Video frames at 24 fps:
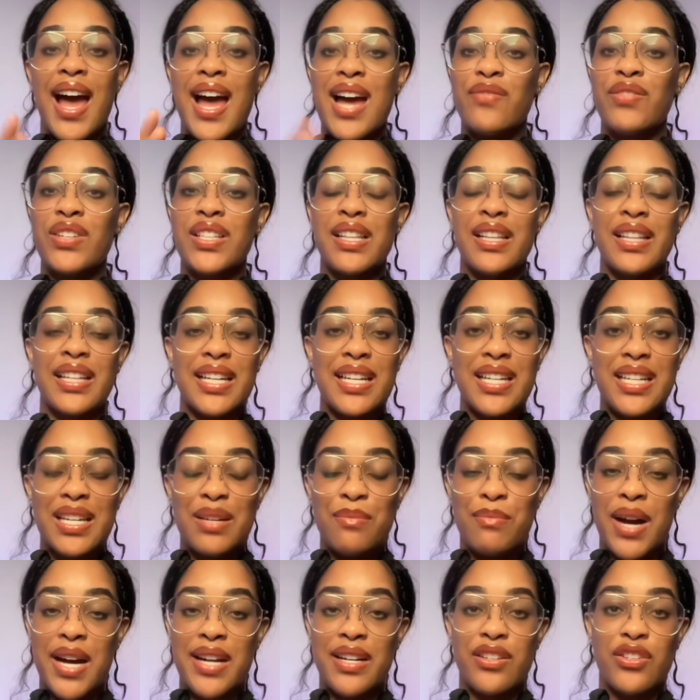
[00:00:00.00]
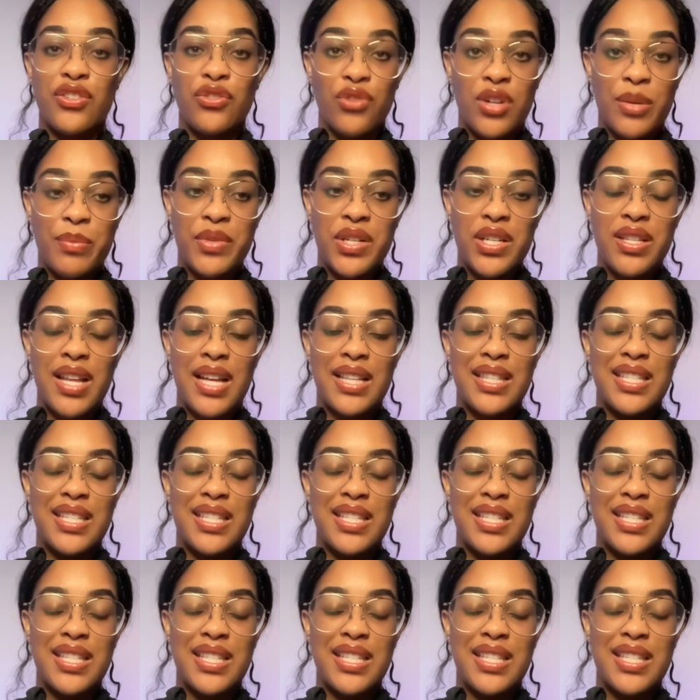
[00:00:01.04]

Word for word: I have a link in my description